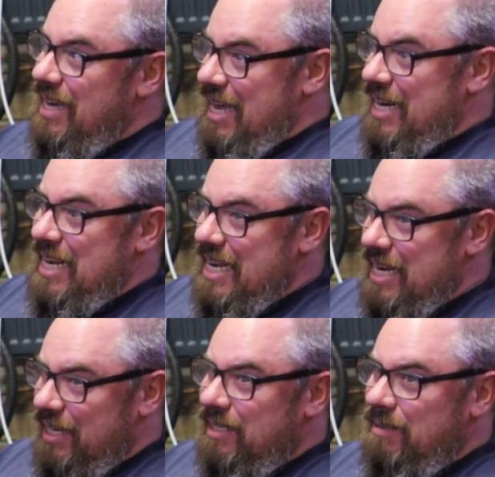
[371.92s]
in
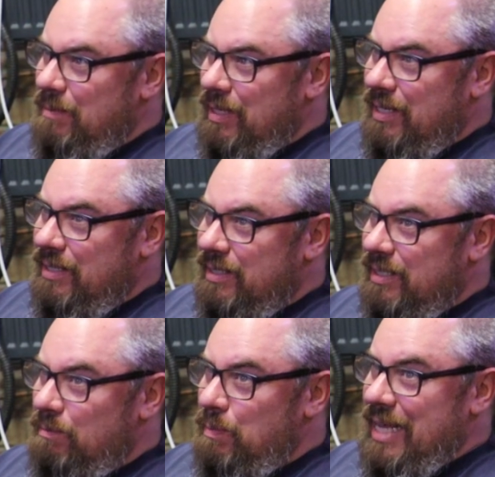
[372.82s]
here because
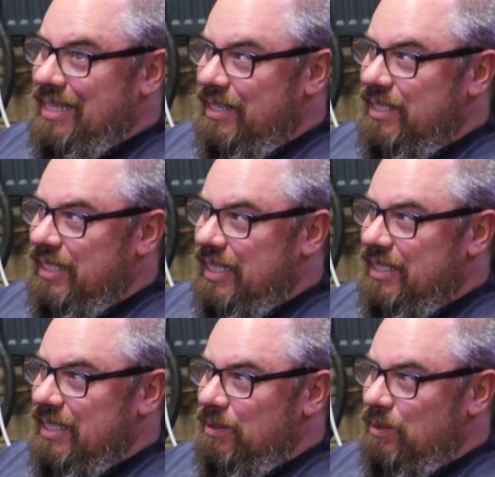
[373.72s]
it's better
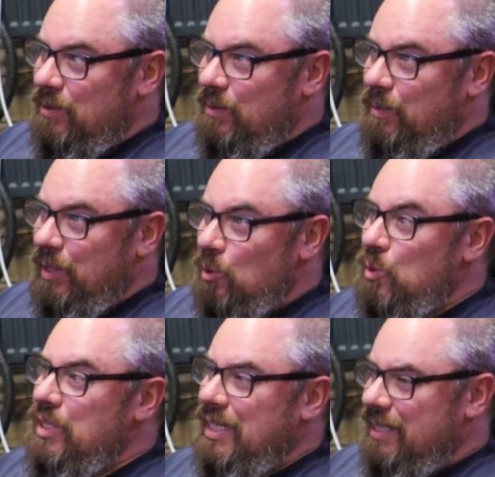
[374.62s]
insulated now, so it'll be
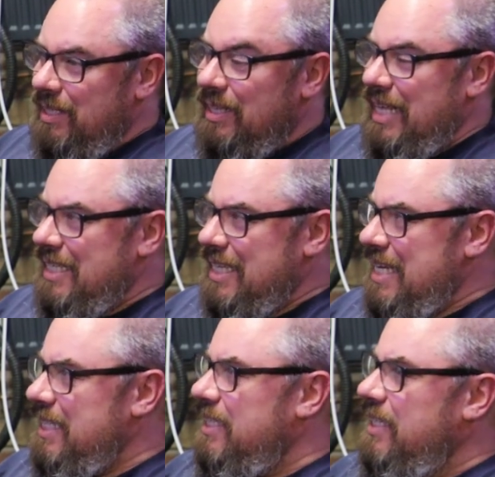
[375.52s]
losing less
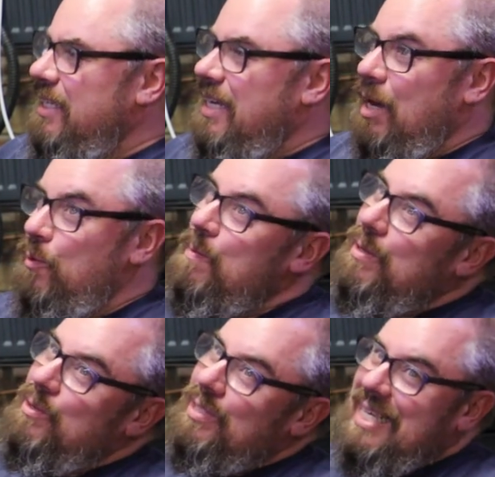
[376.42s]
heat. I won't
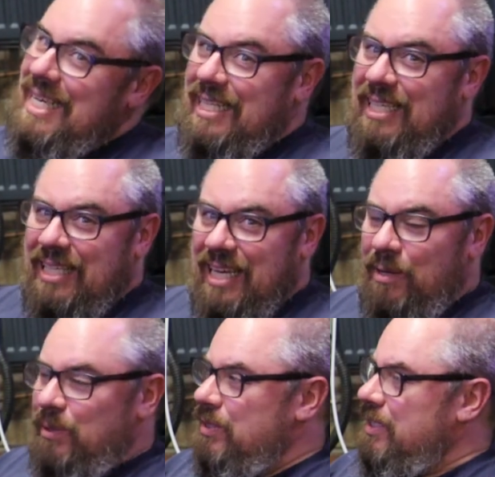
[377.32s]
be using heat in the
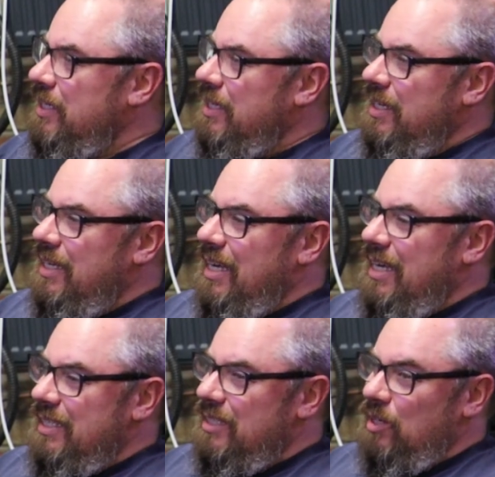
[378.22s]
house.
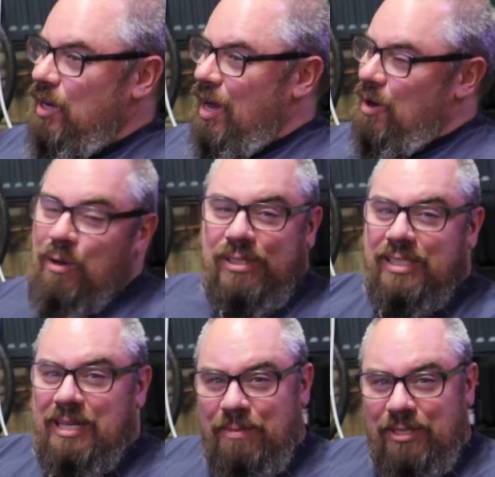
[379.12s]
It's a
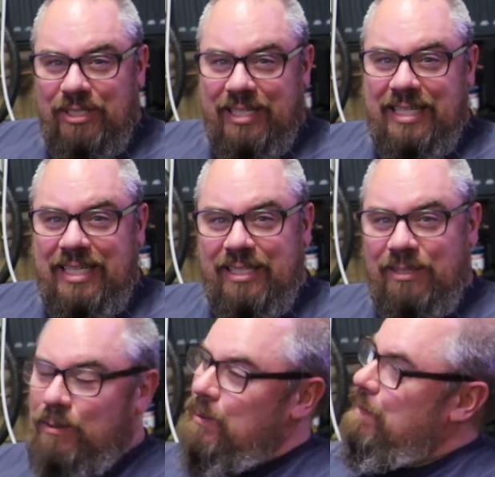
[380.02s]
constant temperature in here,
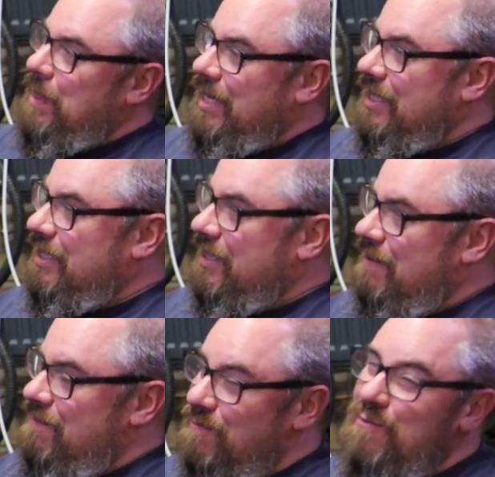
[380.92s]
so it's
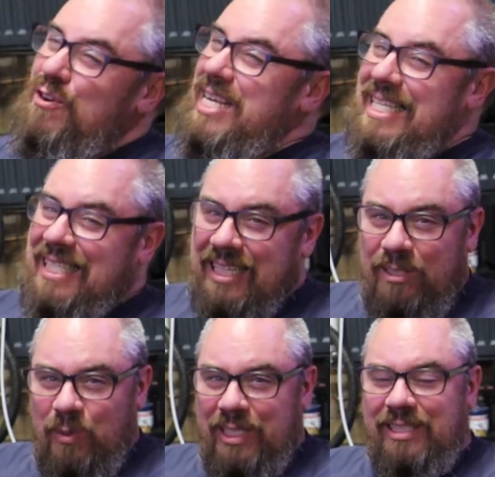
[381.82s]
freezing
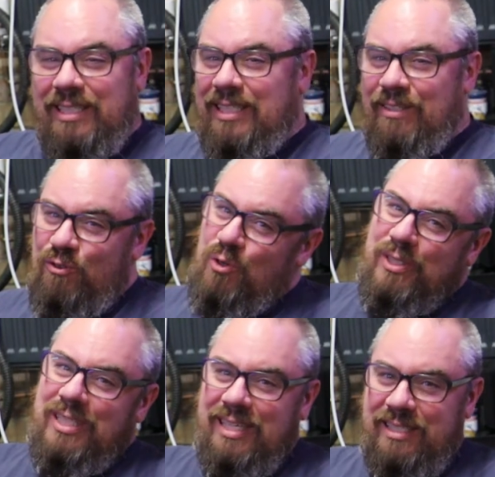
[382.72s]
in winter and
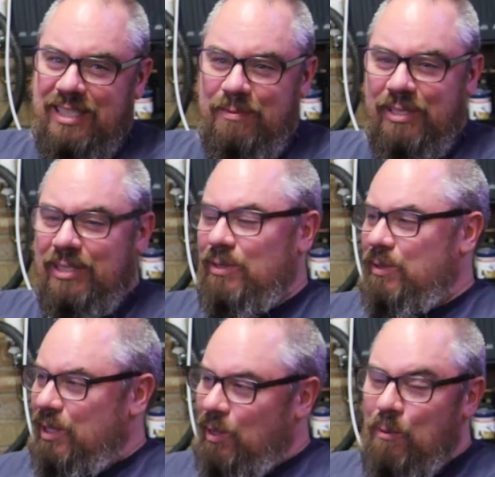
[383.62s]
roasting in summer,
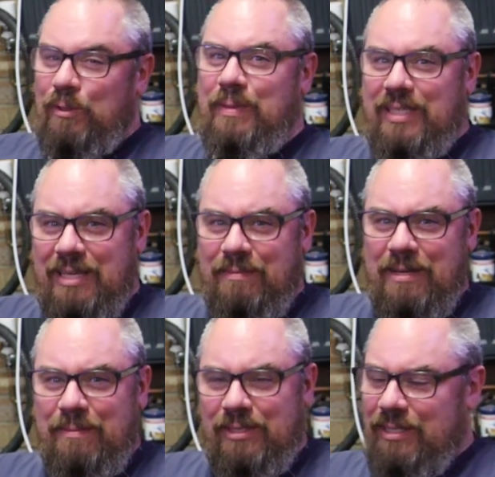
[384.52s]
so it'll always be the same
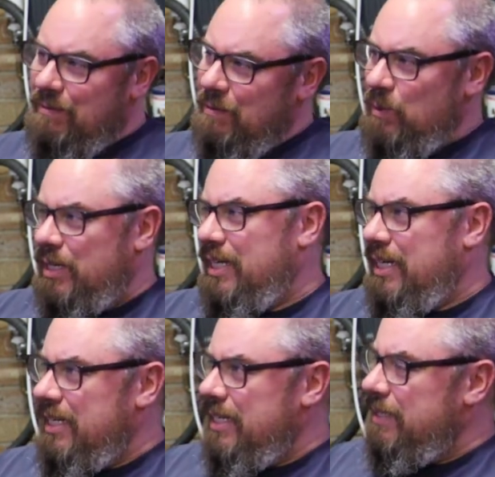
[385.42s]
temperature if I'm working
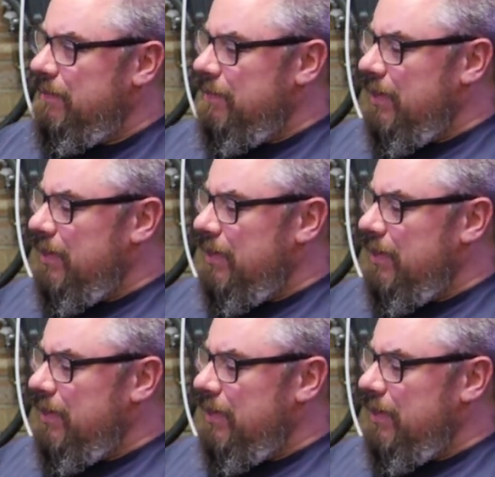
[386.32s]
in here.